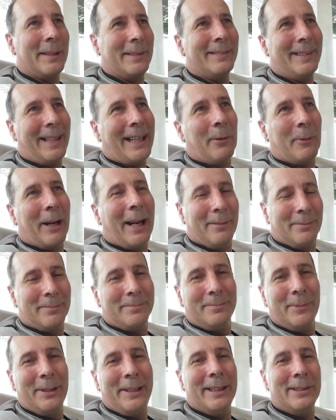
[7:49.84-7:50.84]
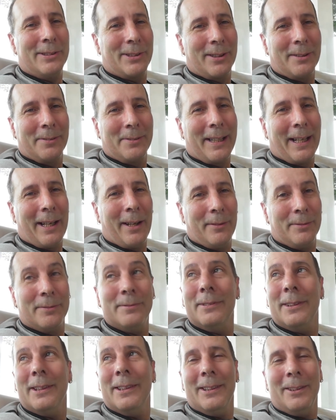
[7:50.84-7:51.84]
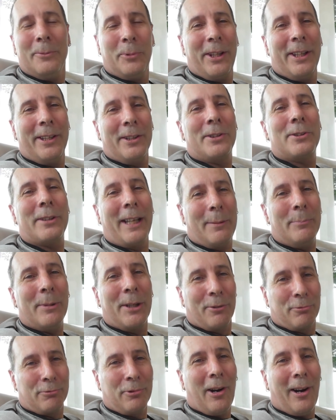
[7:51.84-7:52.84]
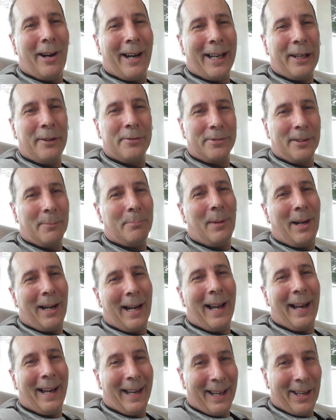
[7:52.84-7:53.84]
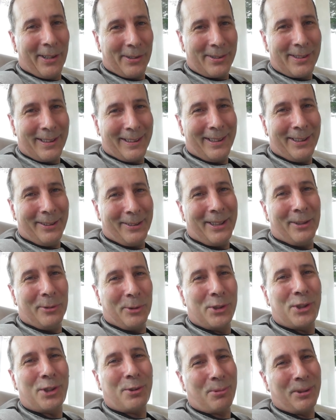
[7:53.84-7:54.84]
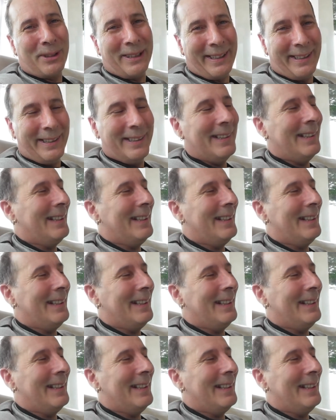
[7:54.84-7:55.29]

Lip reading: anyway, within sort of within a 10-minute ride from my house, there was 3.